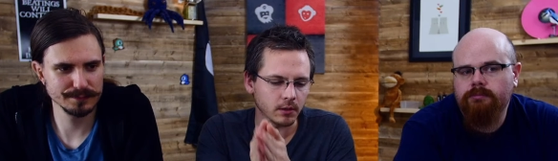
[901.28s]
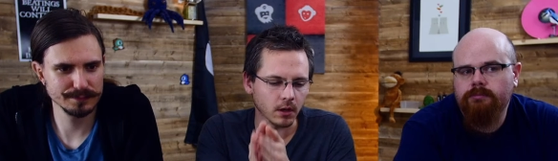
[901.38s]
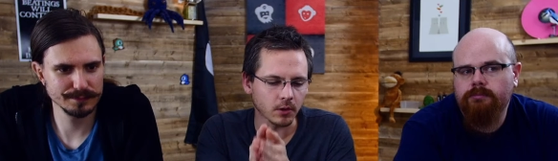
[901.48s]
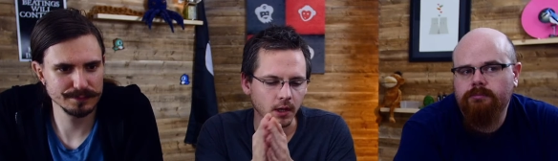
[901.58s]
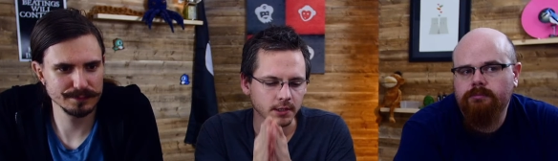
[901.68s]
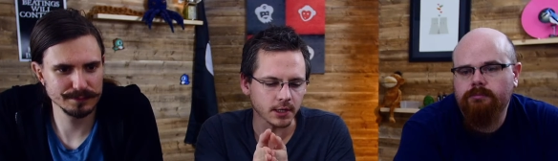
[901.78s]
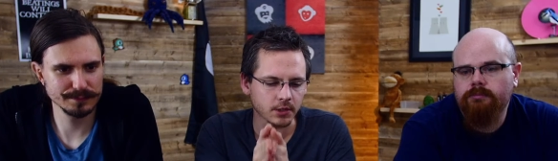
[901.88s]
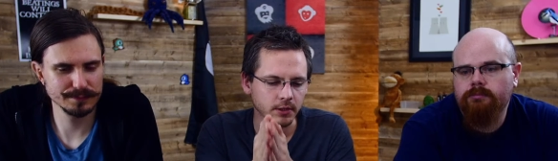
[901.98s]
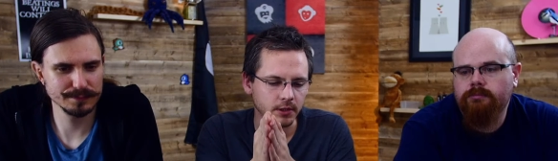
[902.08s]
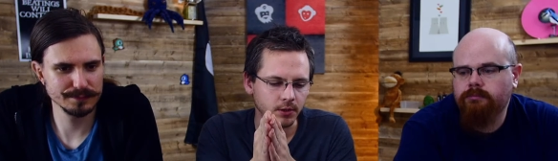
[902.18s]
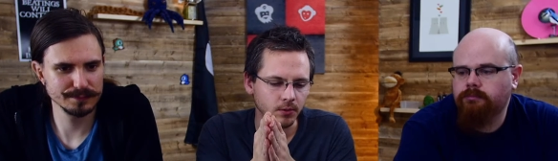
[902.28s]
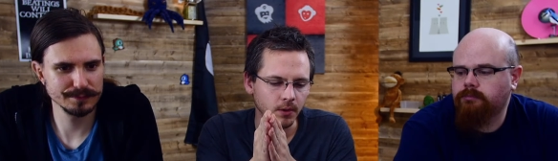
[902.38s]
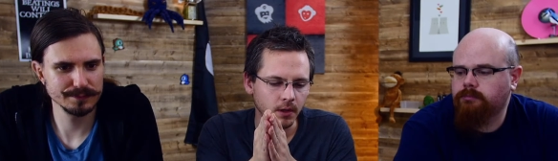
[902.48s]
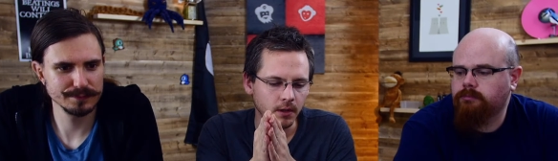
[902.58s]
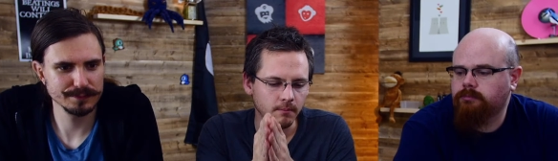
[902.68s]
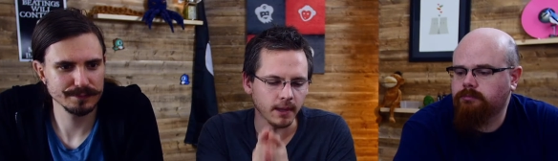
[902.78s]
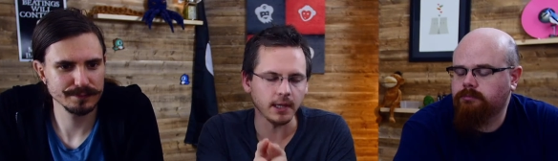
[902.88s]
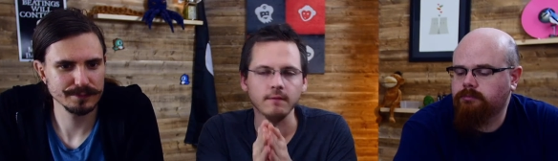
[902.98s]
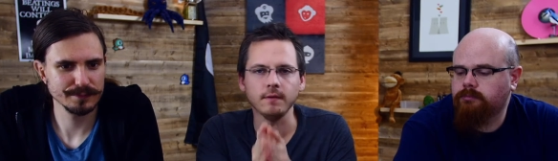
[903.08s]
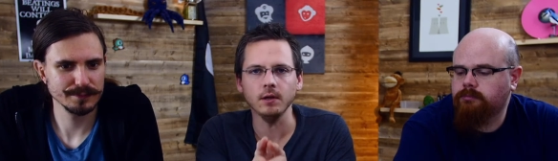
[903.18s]
Speaker 1: on localization to
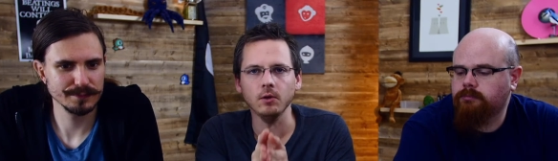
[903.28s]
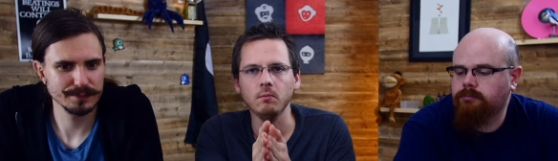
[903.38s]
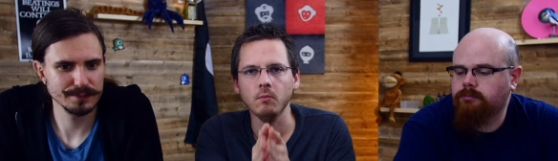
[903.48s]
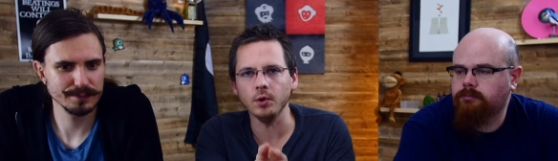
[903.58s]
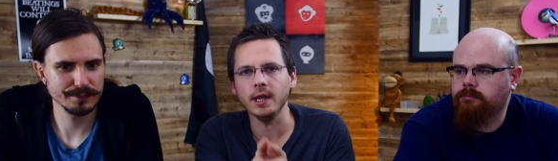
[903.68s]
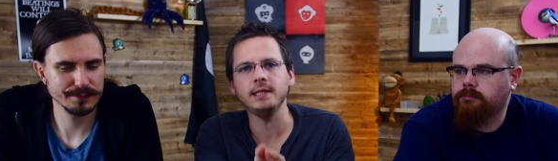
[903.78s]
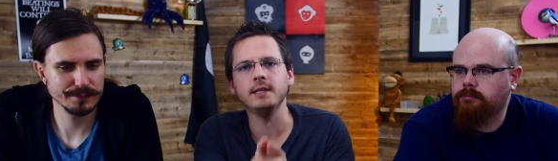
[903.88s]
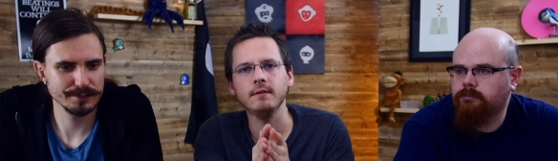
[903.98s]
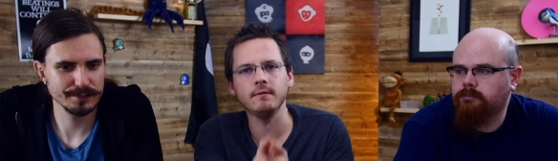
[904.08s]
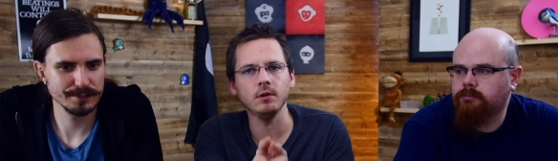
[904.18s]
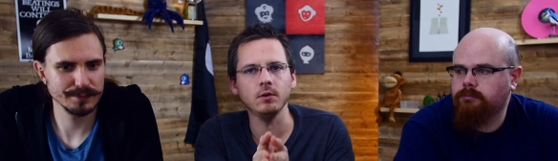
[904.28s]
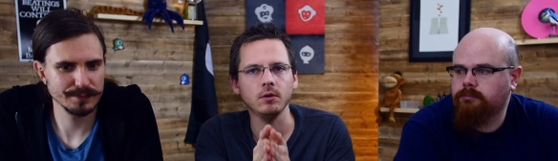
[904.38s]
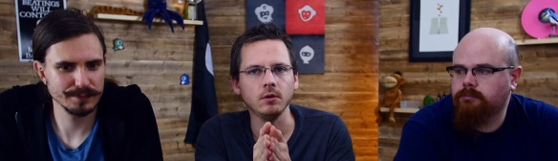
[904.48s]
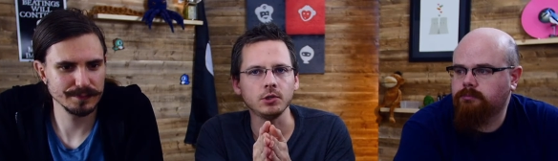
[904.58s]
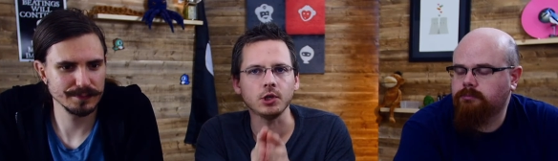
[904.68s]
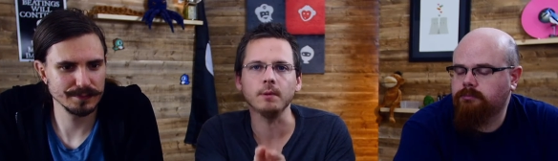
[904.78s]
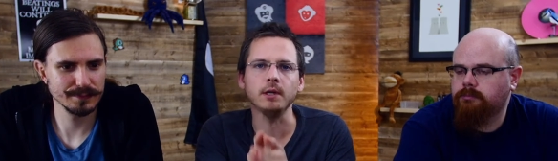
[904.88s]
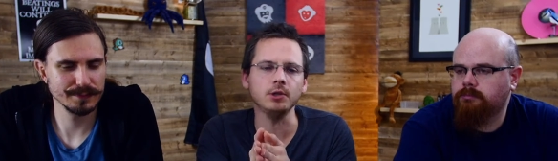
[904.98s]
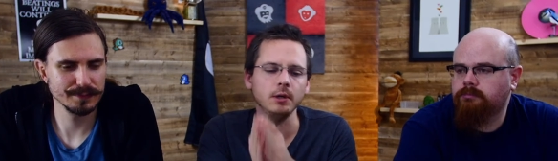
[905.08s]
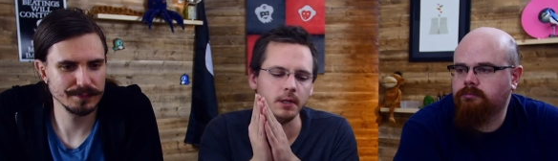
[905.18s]
make it feel more native if you're shopping
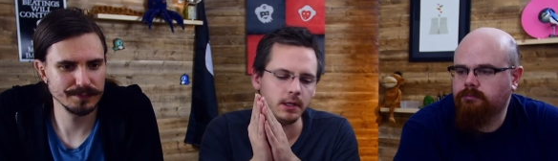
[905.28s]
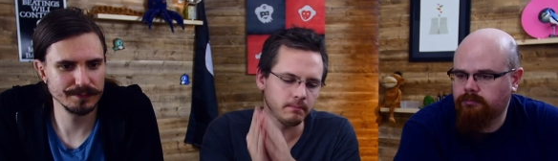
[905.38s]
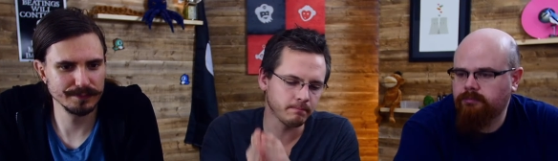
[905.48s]
in Germany.